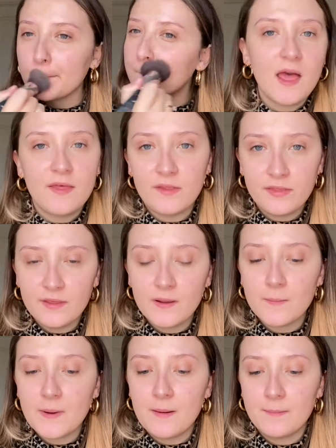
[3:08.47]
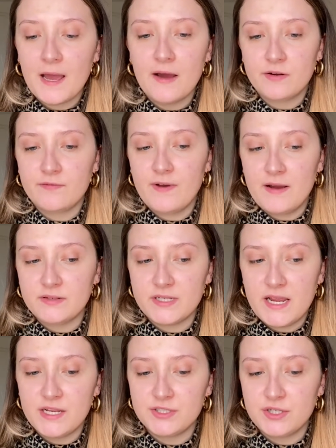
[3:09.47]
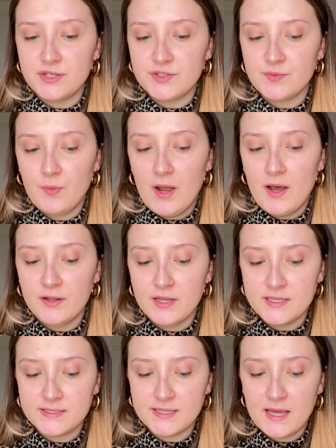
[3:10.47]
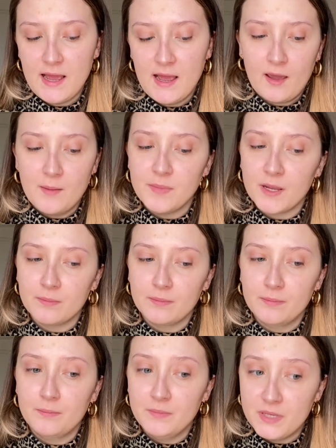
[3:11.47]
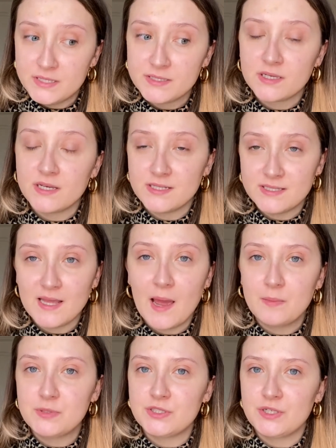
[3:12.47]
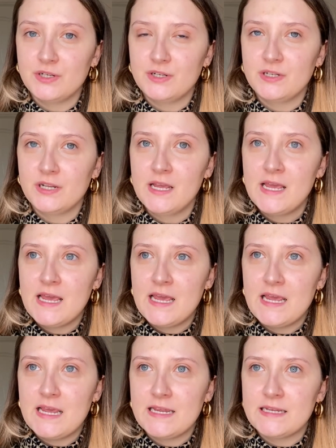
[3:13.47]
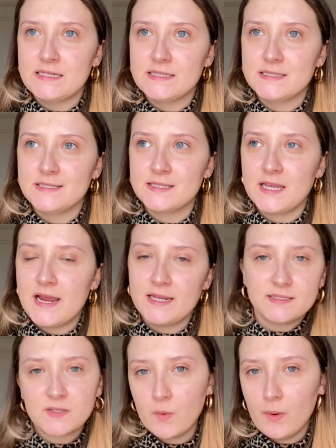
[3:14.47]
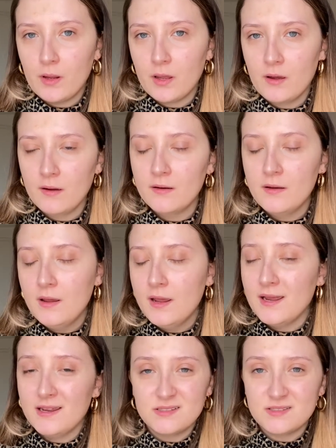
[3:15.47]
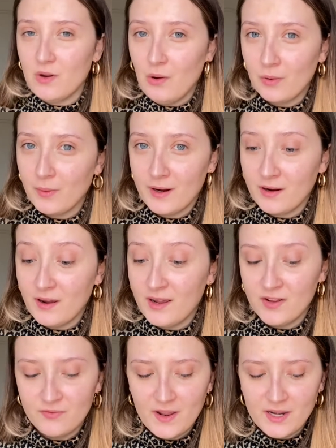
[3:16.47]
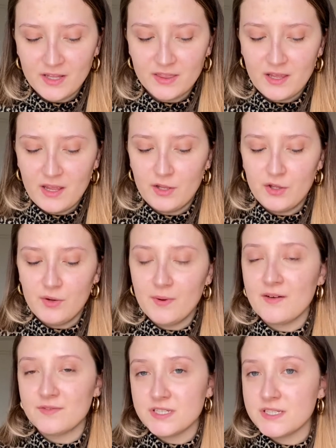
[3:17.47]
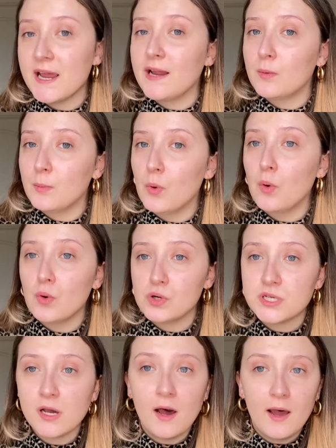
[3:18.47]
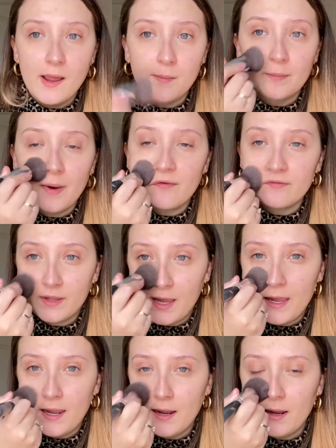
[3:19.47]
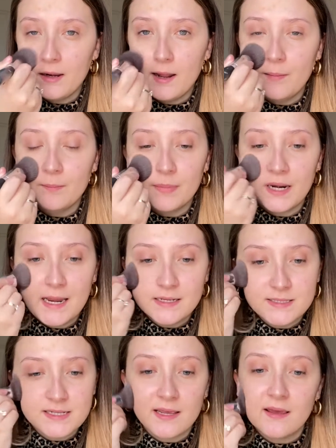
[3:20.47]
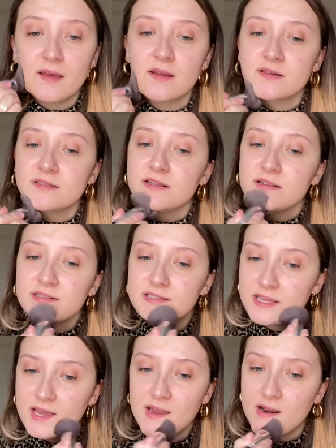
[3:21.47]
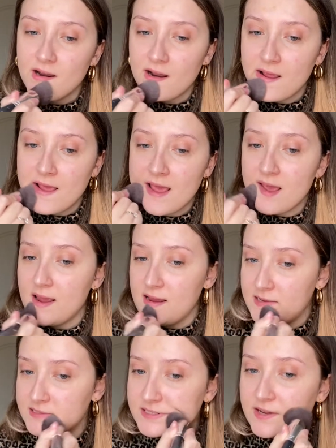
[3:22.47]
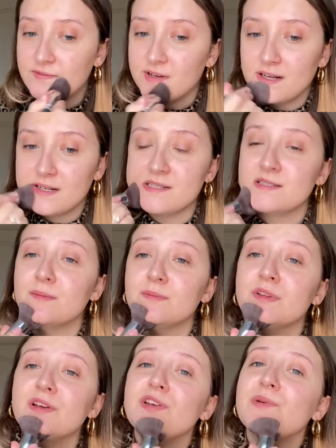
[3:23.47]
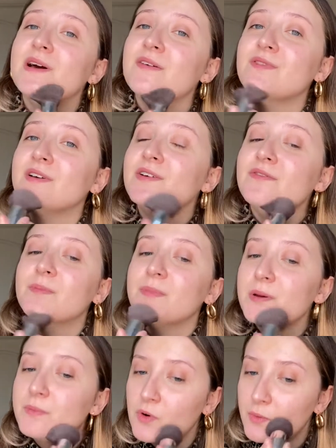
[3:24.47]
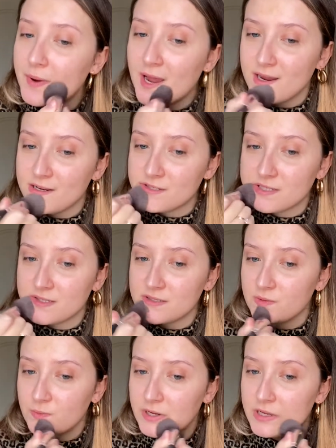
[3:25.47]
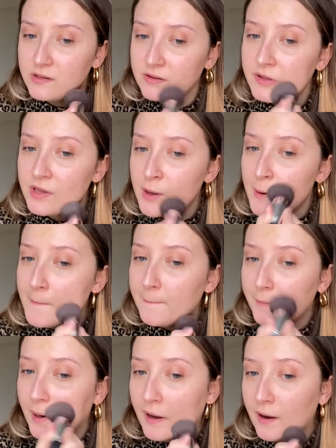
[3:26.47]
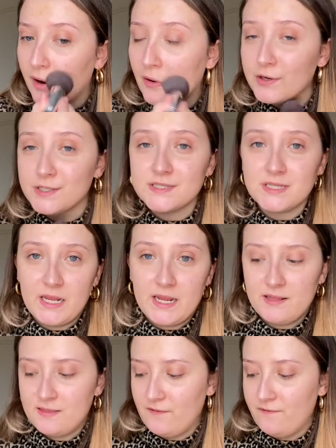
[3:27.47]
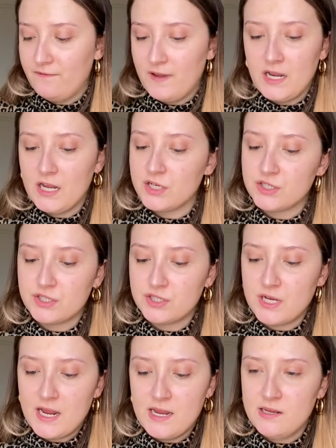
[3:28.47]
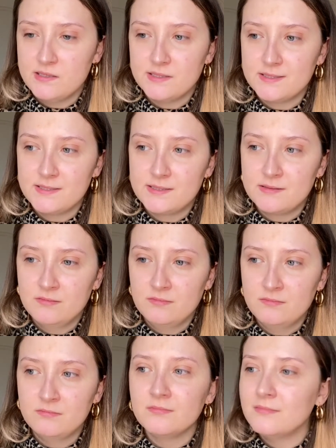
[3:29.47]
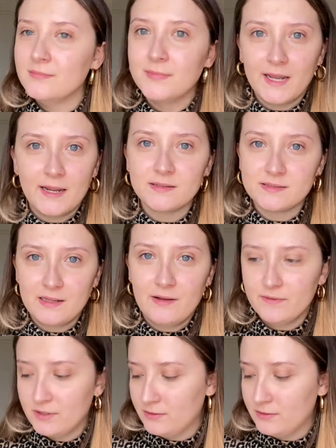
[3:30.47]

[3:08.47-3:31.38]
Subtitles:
And the thing about powder foundation as well is that a big misconception is it's quicker. It's not quicker. If anything, you have to take more time buffing it in and blending it into the skin. It's definitely something you have to have a bit more patience with, but honestly, the finish is next level.